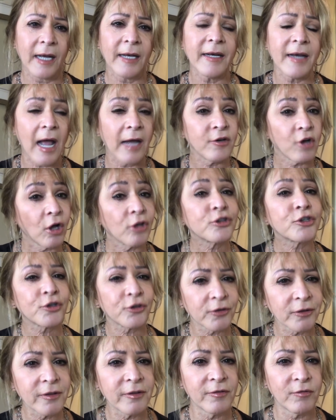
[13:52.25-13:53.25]
a, an
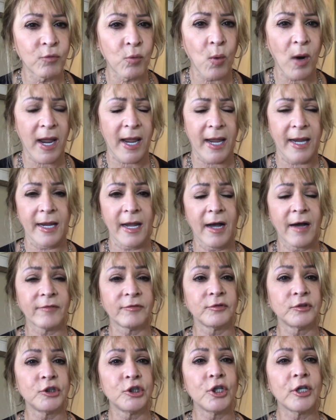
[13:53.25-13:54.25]
alternative way of
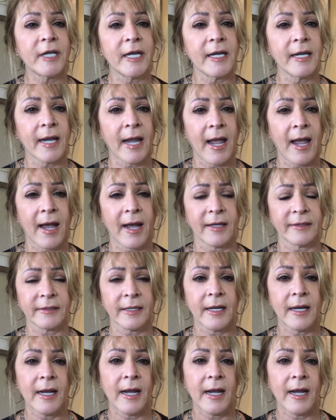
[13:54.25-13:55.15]
looking at